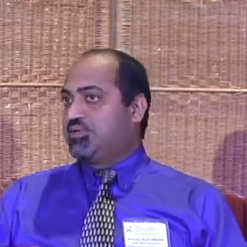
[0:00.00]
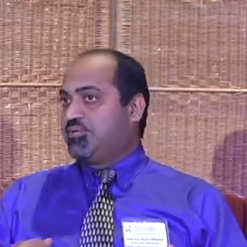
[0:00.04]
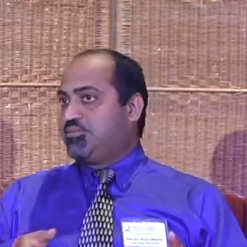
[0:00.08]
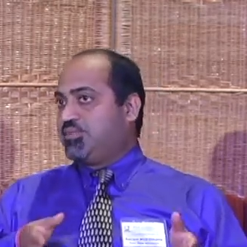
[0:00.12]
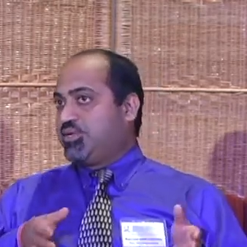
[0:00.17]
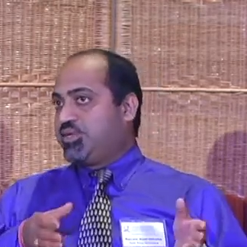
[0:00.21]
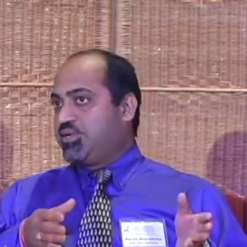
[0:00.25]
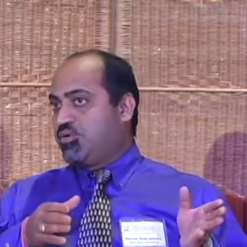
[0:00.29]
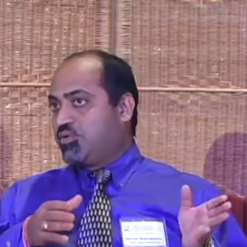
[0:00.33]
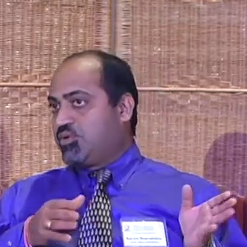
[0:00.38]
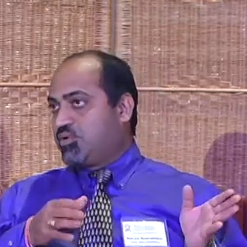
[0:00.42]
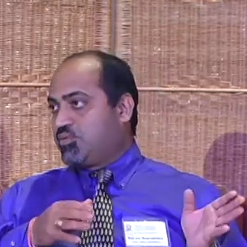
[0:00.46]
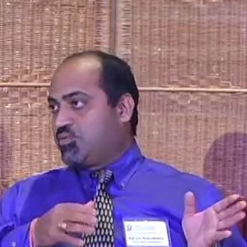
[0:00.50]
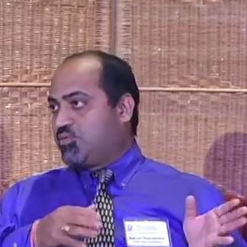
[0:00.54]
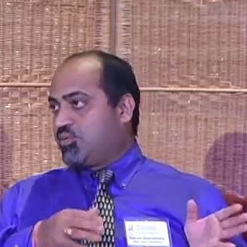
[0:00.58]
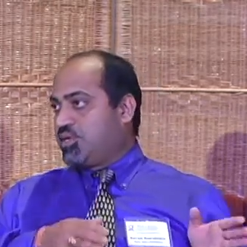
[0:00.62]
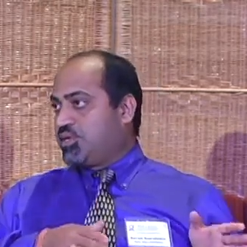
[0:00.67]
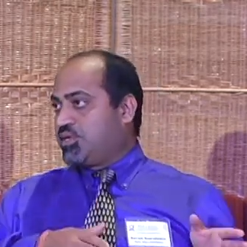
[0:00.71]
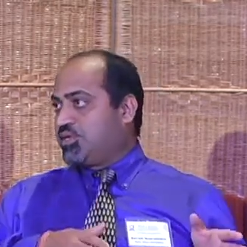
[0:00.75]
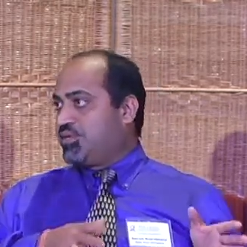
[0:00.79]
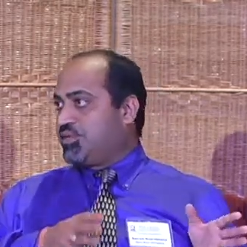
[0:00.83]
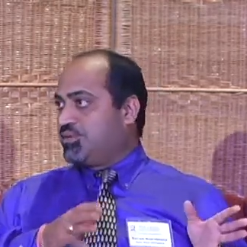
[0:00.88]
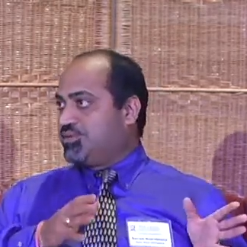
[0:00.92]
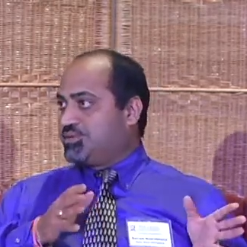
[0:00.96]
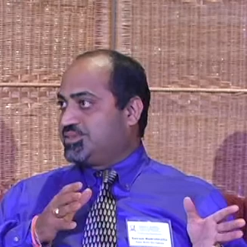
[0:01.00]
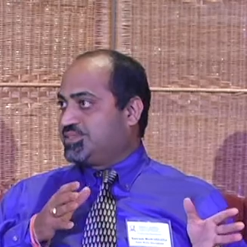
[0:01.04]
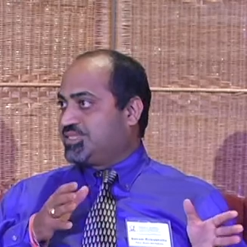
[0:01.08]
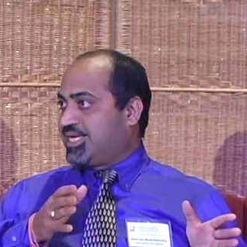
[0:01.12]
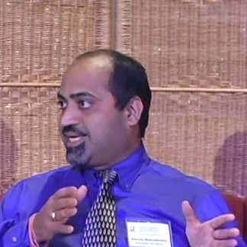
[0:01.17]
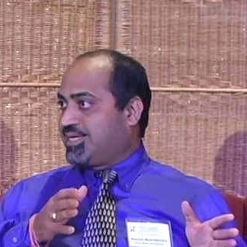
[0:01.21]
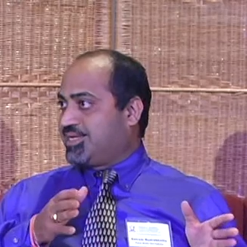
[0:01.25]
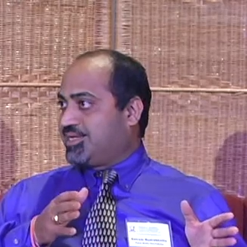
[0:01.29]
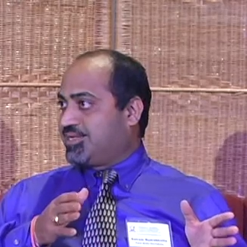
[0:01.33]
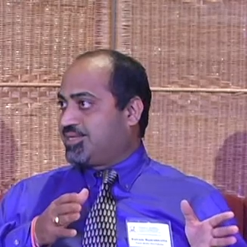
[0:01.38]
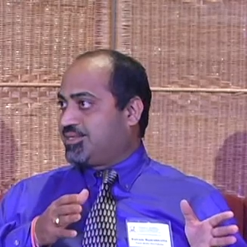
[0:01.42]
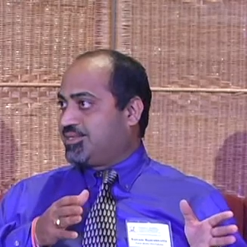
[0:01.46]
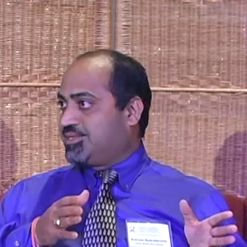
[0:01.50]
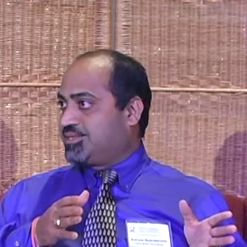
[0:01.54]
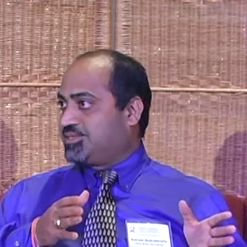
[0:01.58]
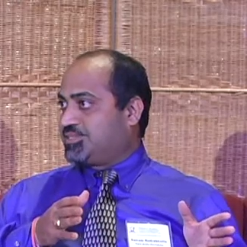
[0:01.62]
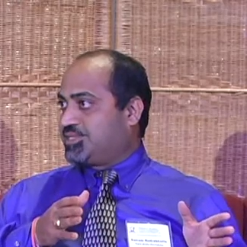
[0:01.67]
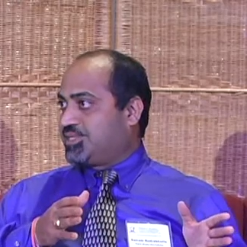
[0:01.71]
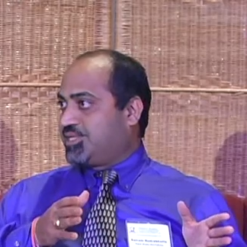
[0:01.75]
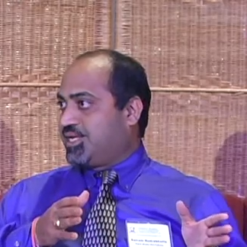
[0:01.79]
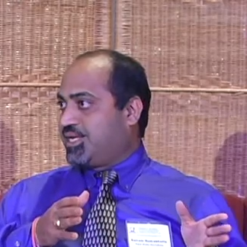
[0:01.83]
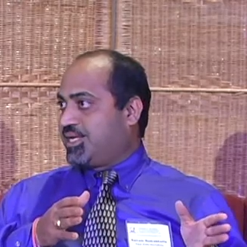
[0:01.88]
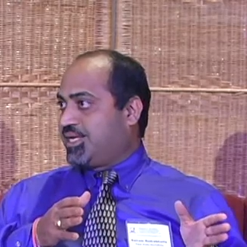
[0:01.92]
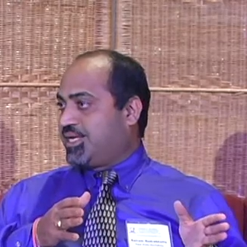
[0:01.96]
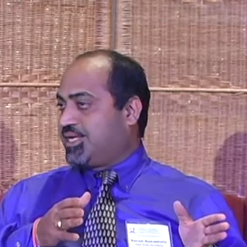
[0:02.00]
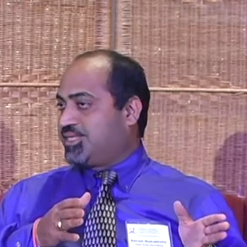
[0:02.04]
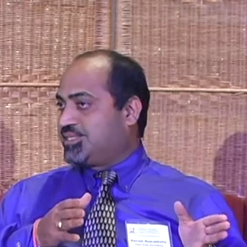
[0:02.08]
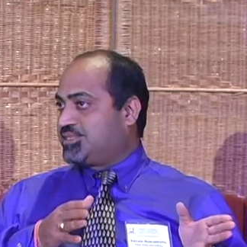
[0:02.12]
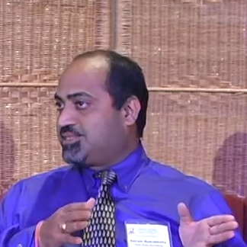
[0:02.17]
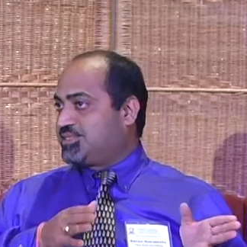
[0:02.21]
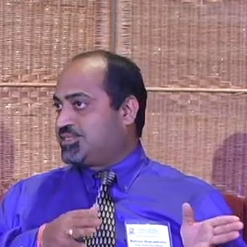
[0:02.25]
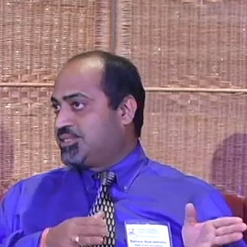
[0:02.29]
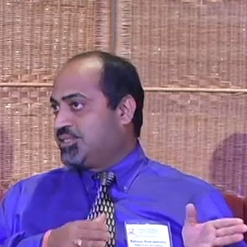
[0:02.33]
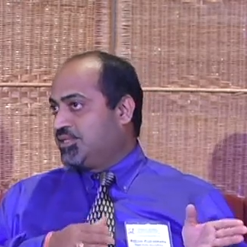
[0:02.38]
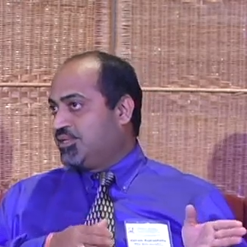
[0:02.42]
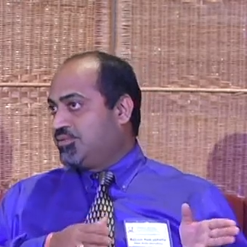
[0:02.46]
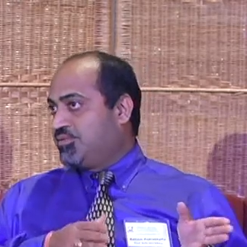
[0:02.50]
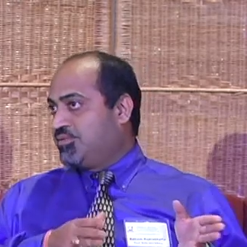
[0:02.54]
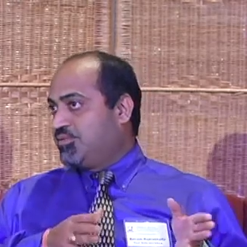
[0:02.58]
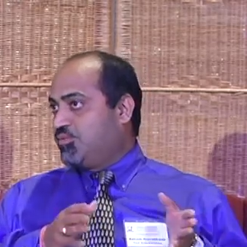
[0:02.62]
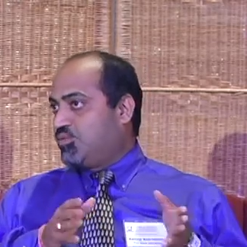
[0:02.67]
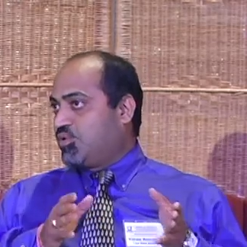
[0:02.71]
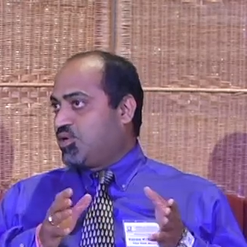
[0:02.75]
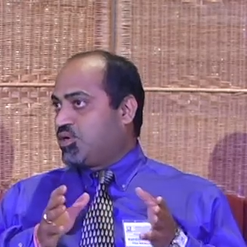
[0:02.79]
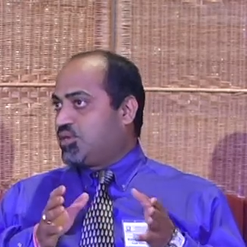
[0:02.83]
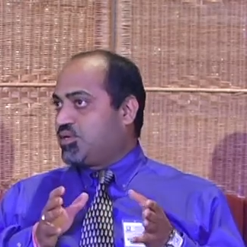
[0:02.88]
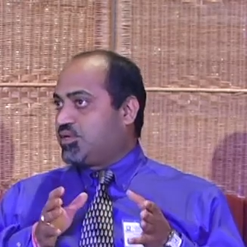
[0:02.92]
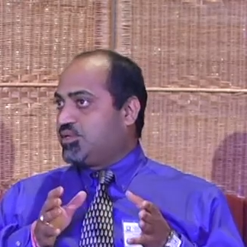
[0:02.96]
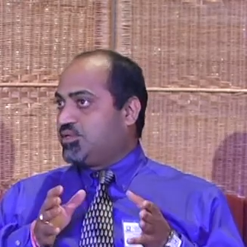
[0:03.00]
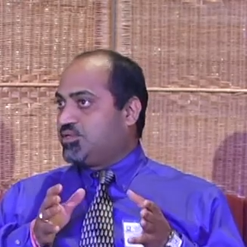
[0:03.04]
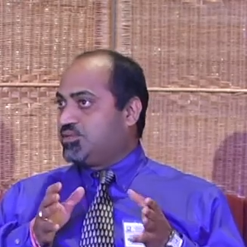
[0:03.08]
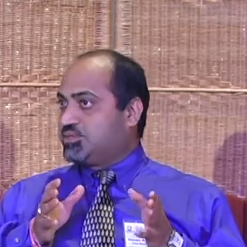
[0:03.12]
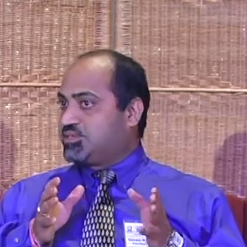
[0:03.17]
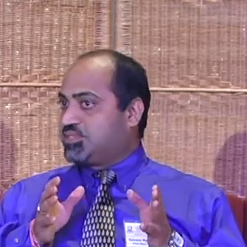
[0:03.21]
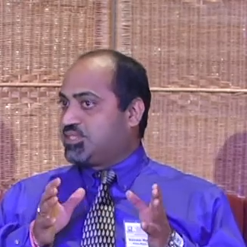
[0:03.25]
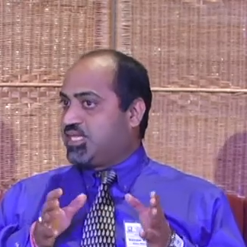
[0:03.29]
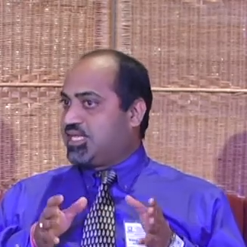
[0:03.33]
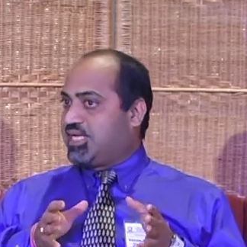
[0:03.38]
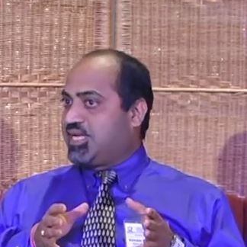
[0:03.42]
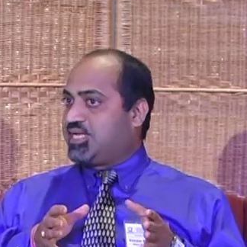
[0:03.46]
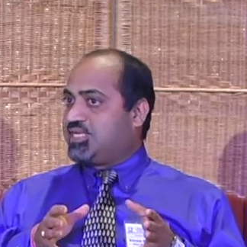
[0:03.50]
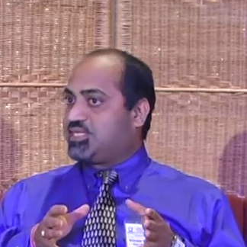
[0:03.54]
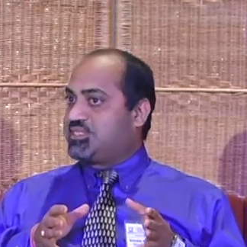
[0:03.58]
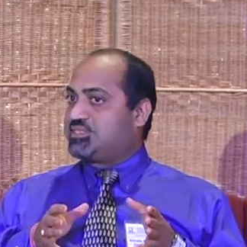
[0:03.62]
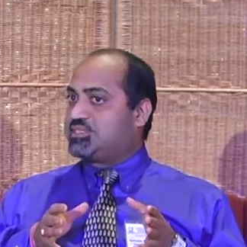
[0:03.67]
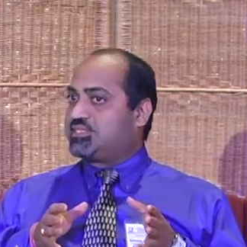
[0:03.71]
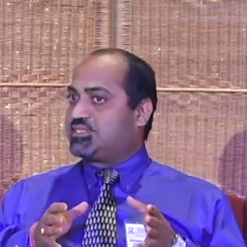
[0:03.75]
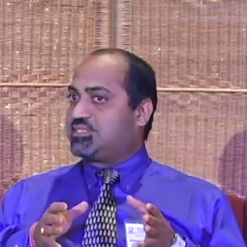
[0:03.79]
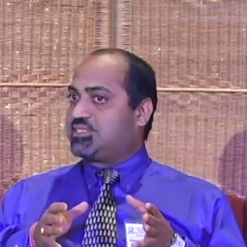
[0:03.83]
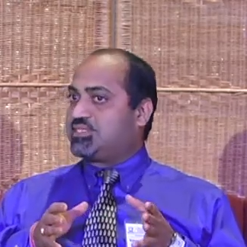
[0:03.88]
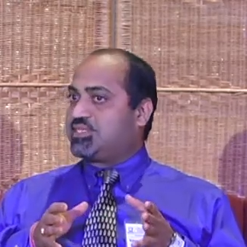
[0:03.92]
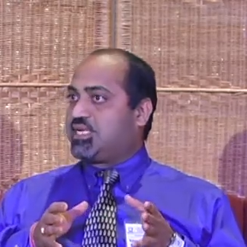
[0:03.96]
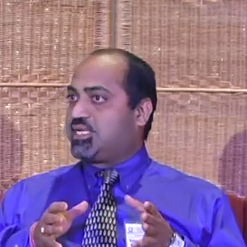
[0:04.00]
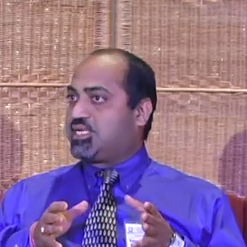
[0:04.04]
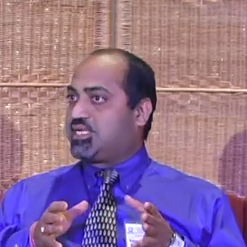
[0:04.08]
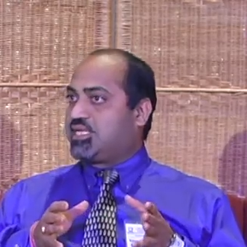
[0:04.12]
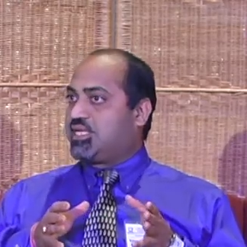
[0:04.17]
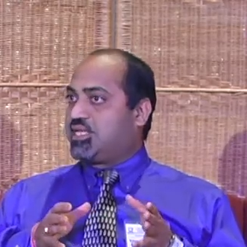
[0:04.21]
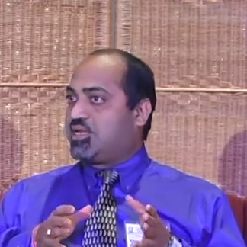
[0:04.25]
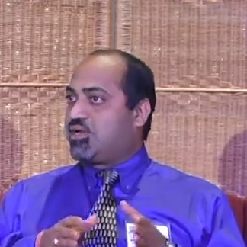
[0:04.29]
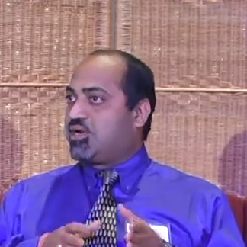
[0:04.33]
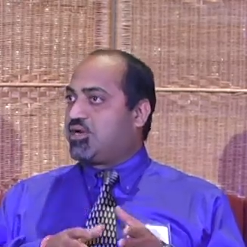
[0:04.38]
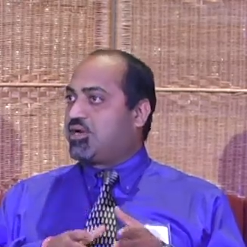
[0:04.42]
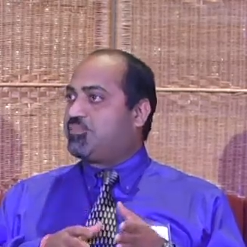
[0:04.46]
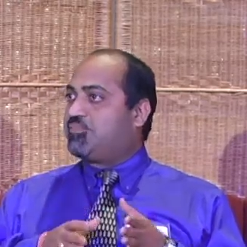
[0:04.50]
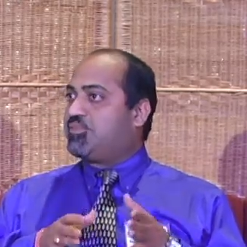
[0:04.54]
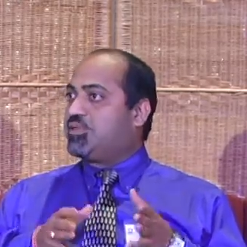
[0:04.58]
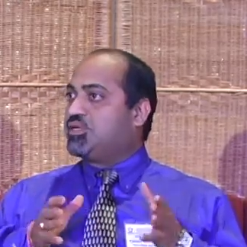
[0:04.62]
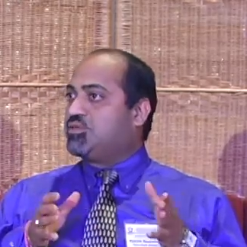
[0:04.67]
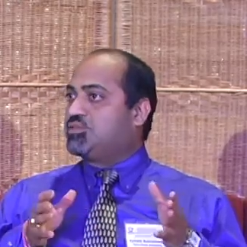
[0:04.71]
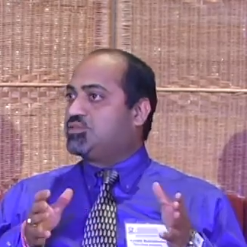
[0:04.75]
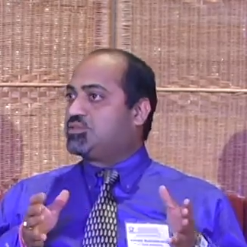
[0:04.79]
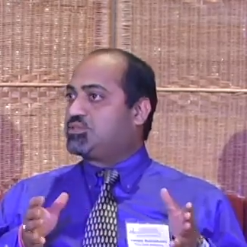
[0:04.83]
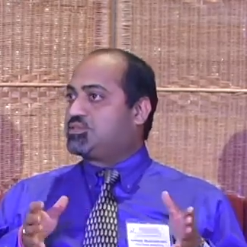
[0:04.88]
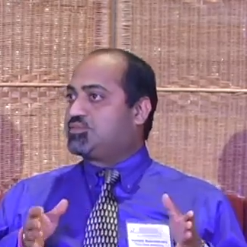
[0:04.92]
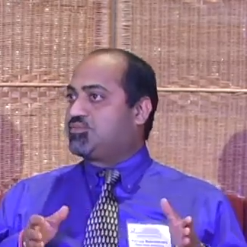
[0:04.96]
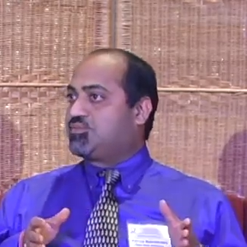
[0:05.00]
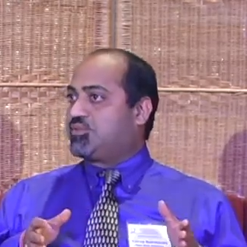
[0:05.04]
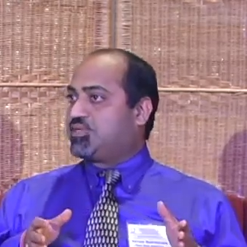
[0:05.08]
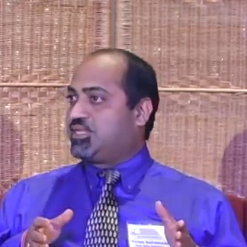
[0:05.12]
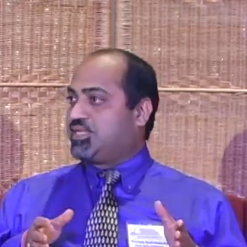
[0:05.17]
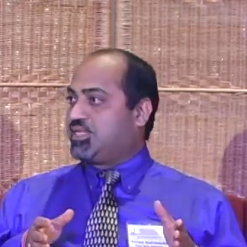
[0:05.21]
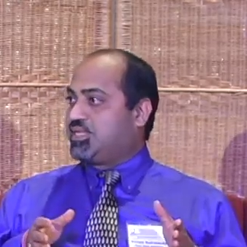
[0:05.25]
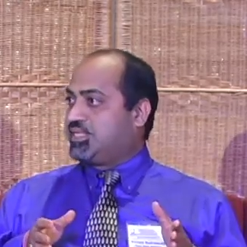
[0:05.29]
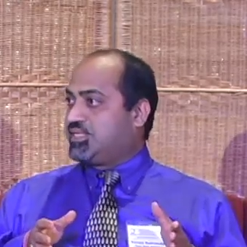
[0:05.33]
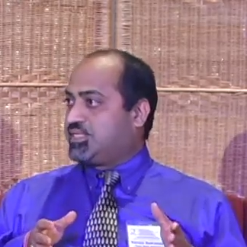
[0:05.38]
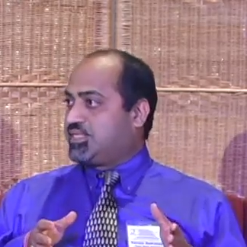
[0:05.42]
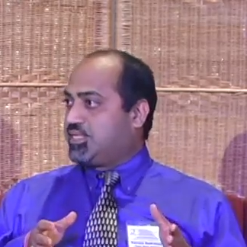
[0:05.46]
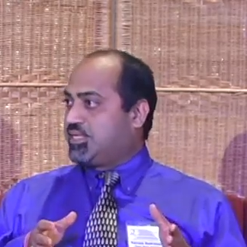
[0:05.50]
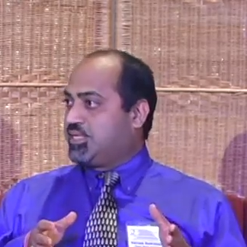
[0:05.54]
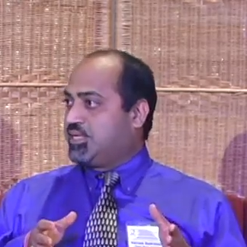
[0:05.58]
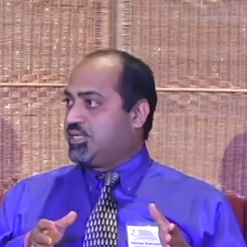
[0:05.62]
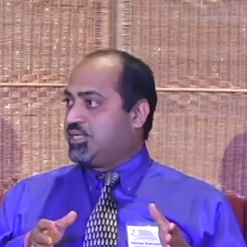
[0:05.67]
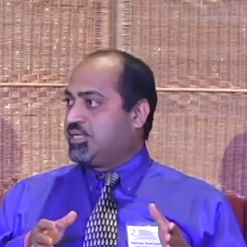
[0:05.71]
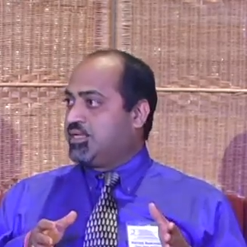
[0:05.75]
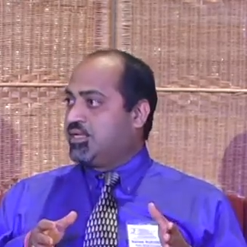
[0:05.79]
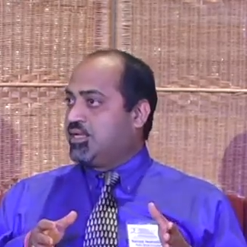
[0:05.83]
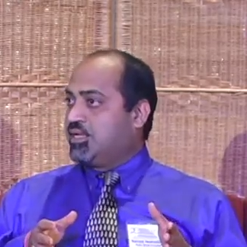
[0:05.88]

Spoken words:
We don't want to use agricultural lands. We want to use lands that cannot be used for anything,